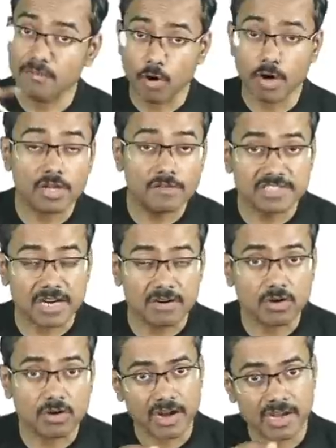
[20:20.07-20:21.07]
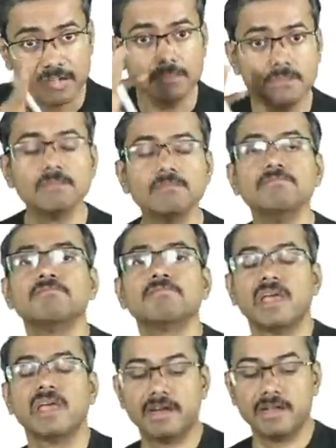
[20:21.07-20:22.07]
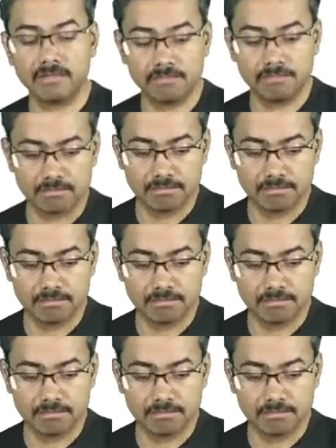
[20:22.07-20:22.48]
And what gives strength to the corneum? Keratin.